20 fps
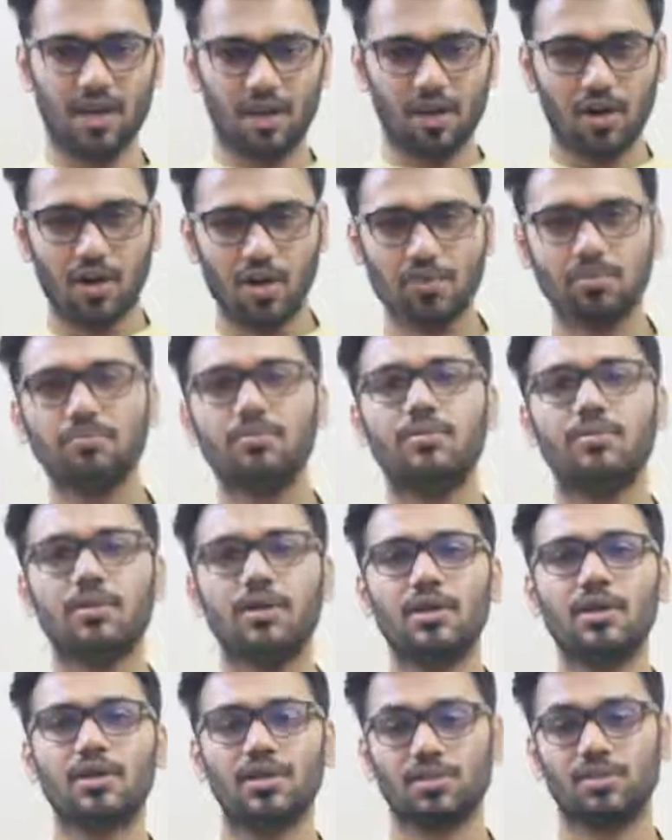I hope
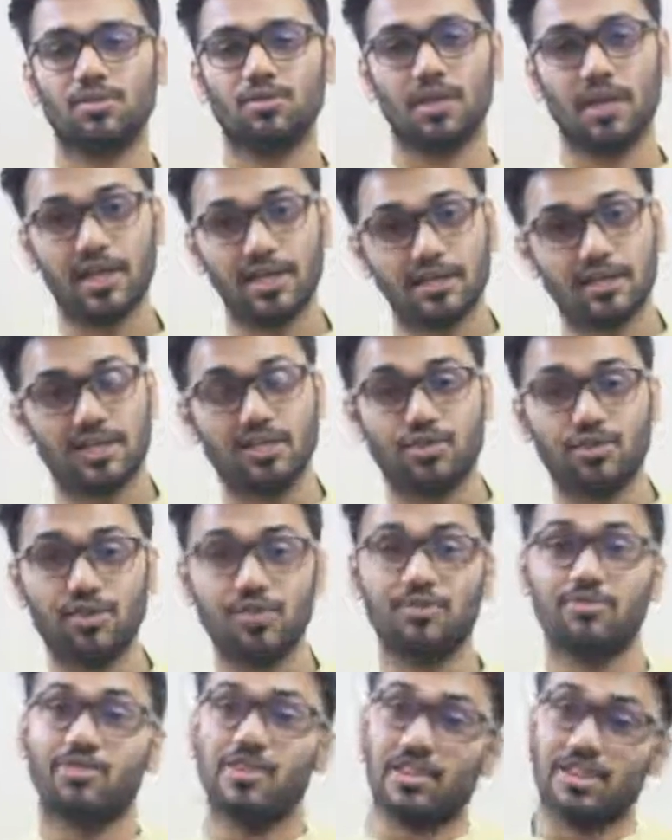you guys
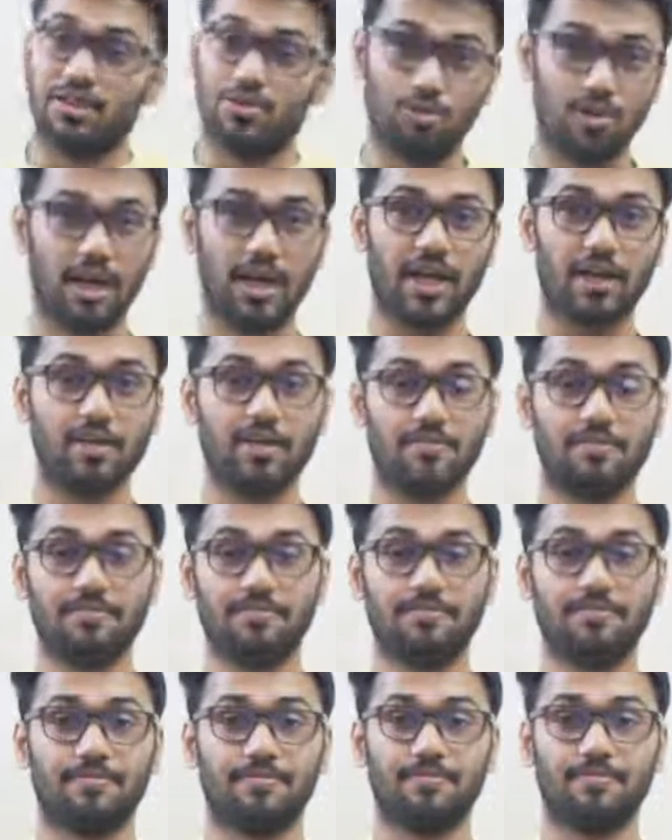are doing very
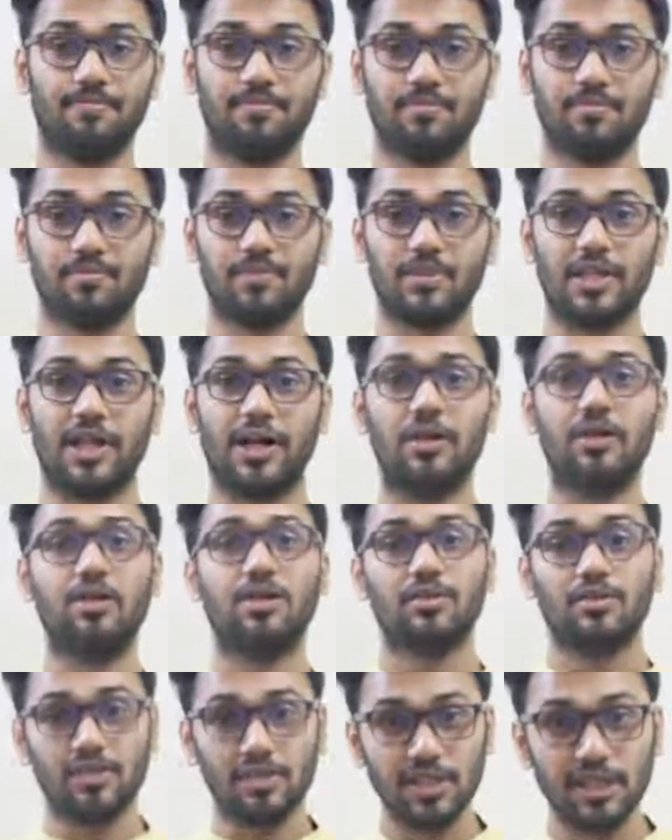well.
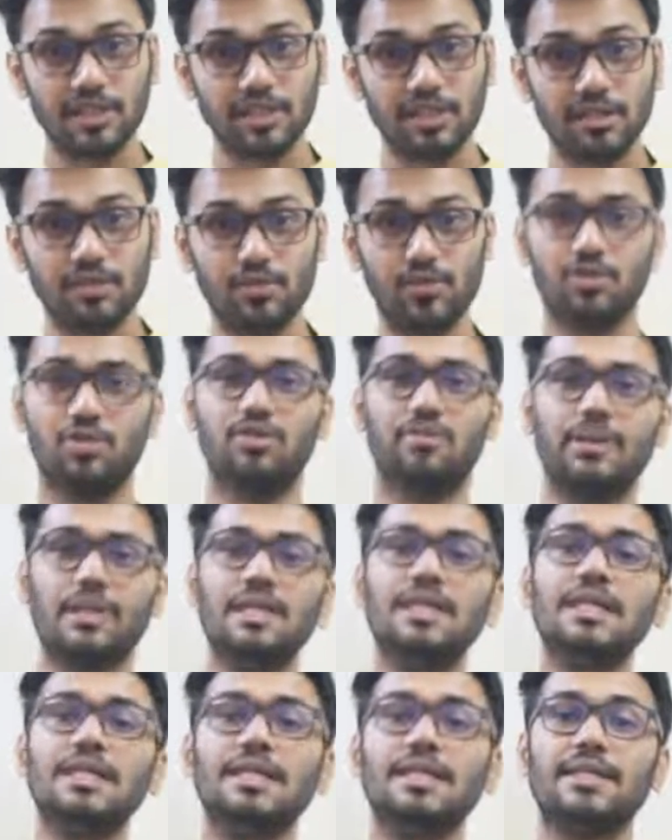Now, this
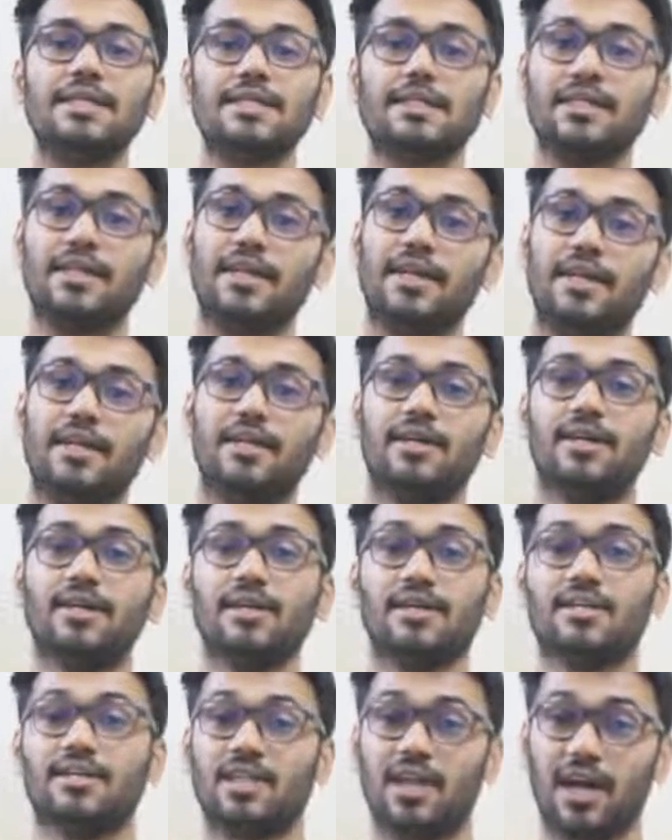would be
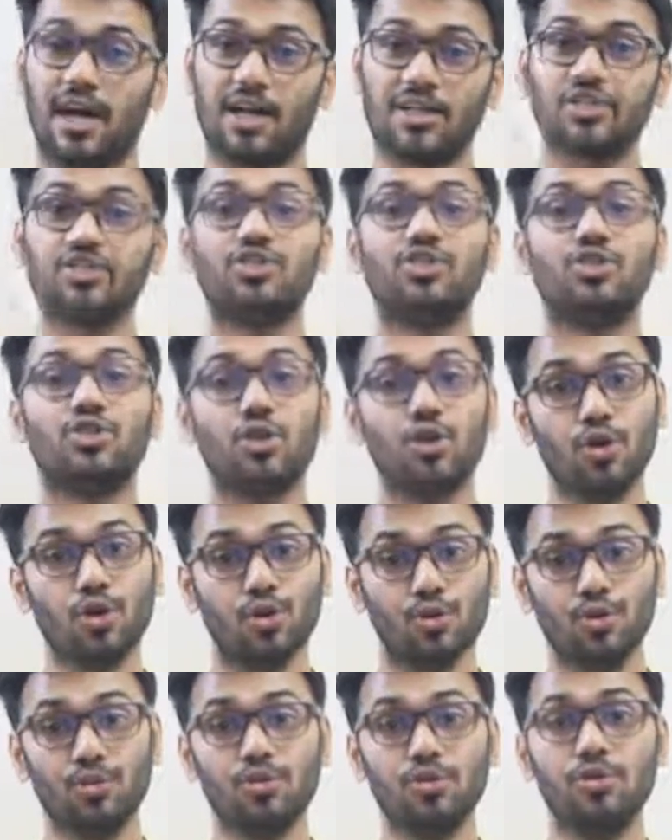the class
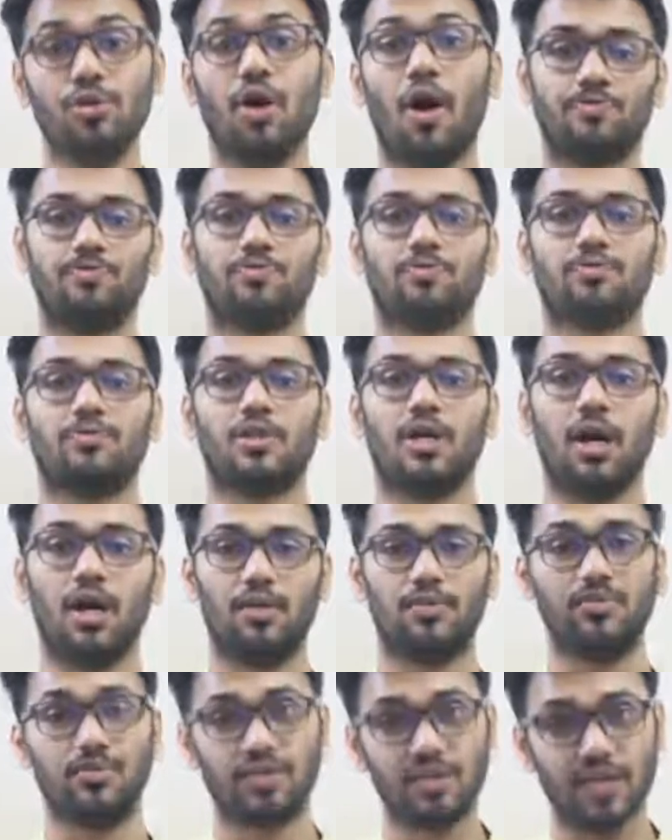2
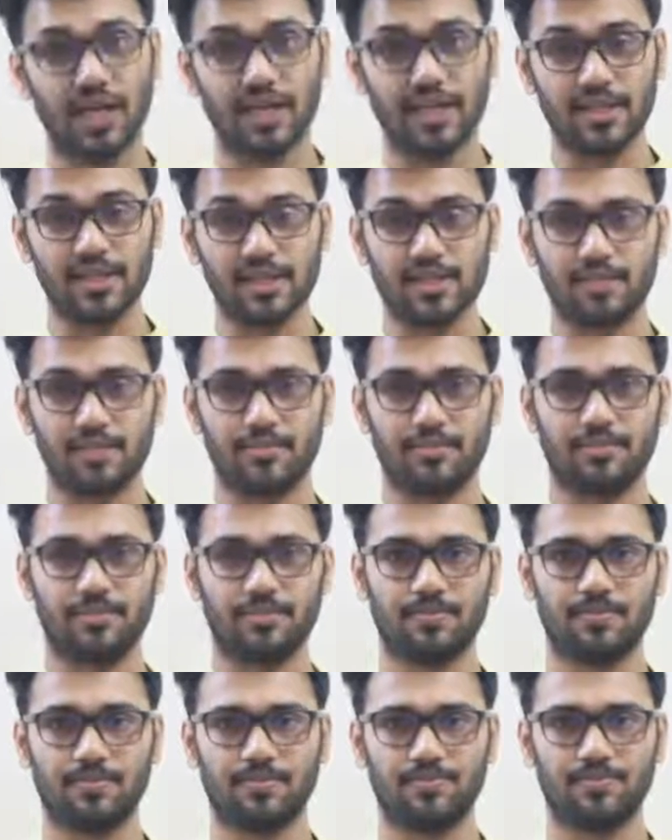of science.
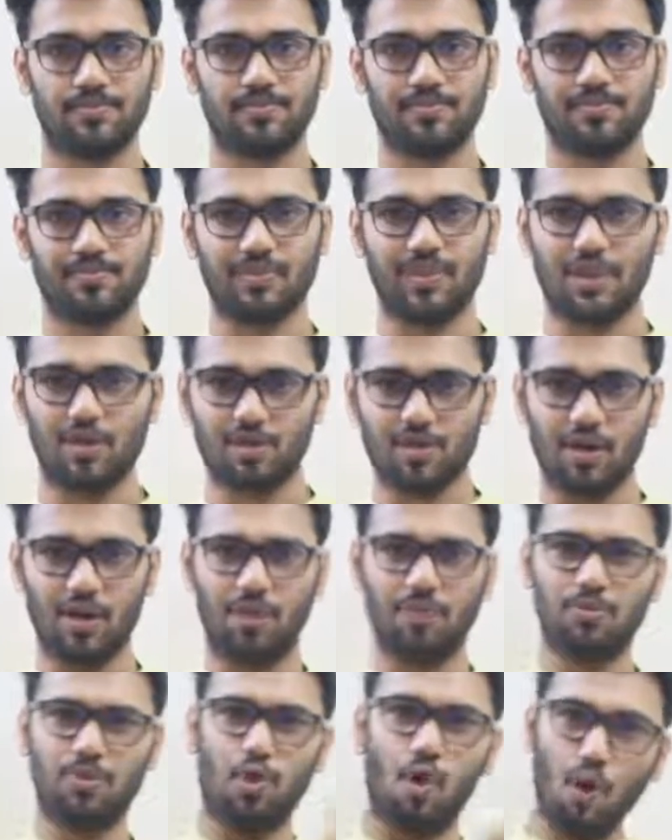
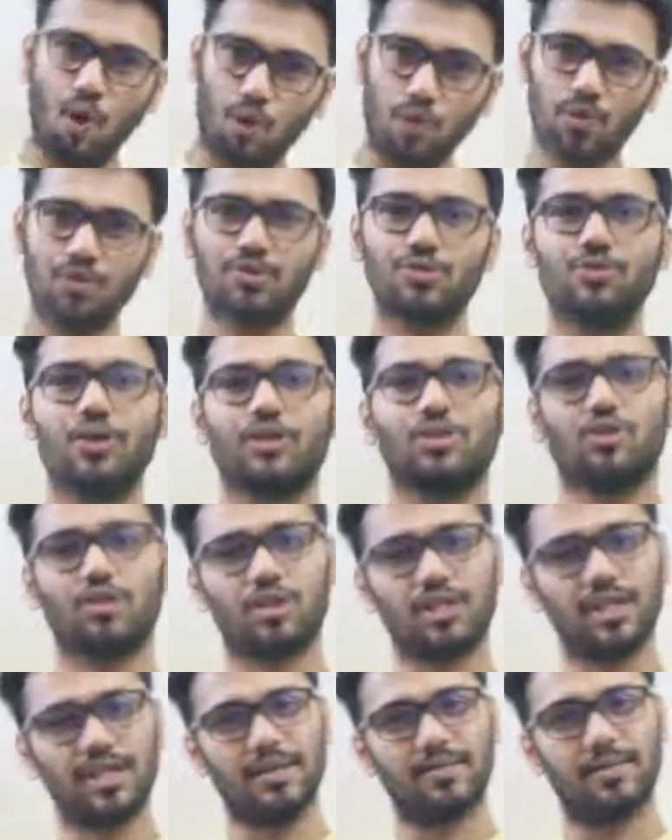Now, of course, we
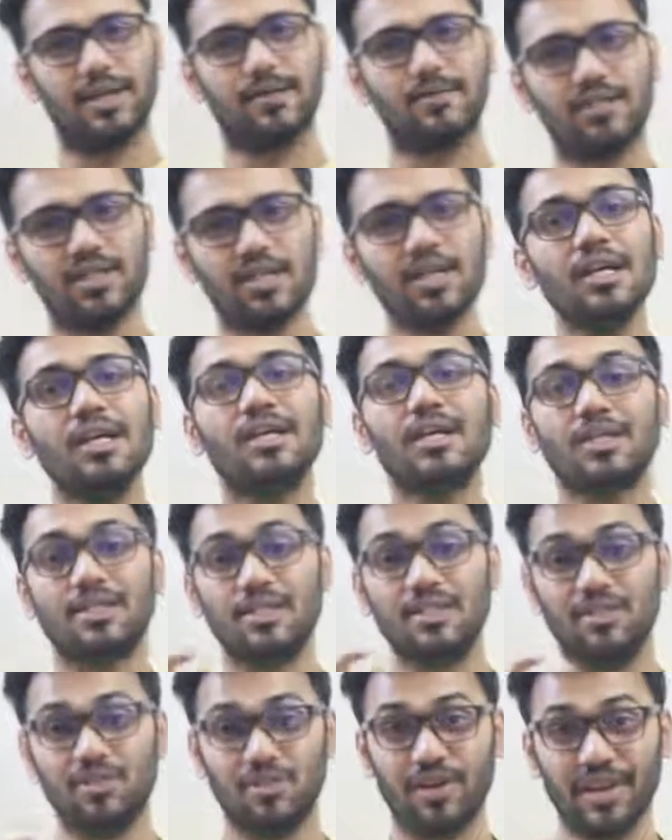are talking about the
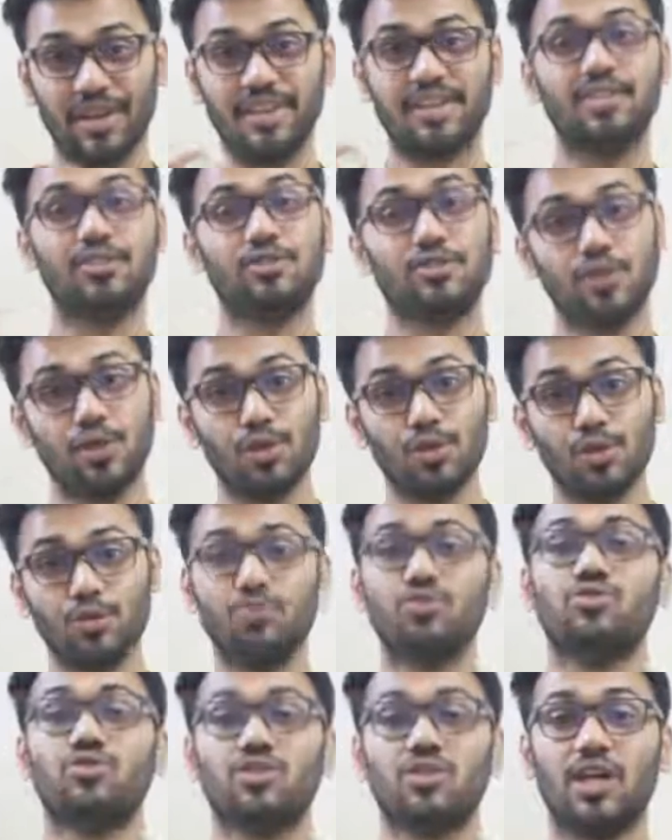grade
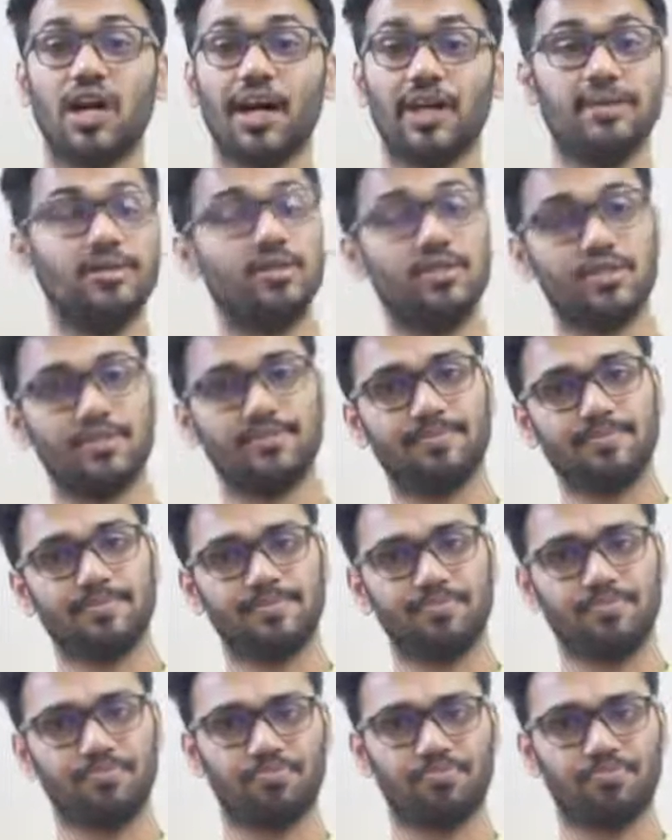2 science.